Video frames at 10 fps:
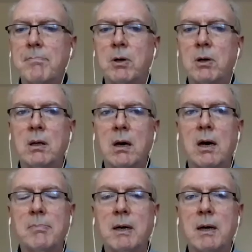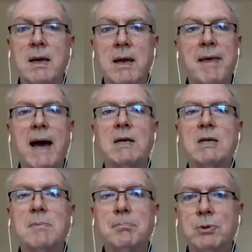Pearl Harbor. That
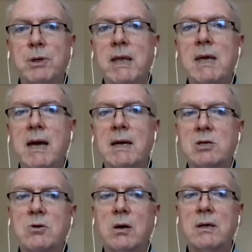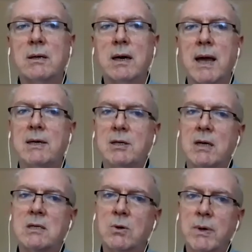is pretty extraordinary. And
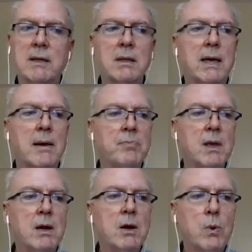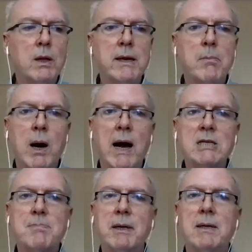just quickly, William
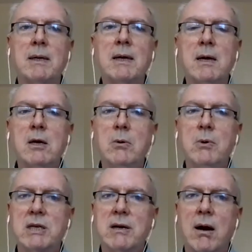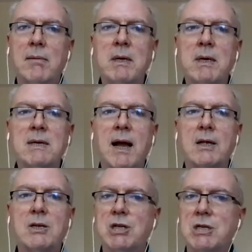Wiseman, who is an Army
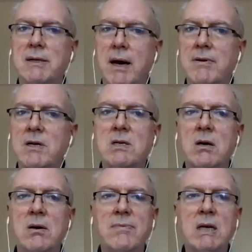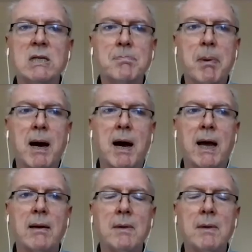intelligence, another Soviet spy,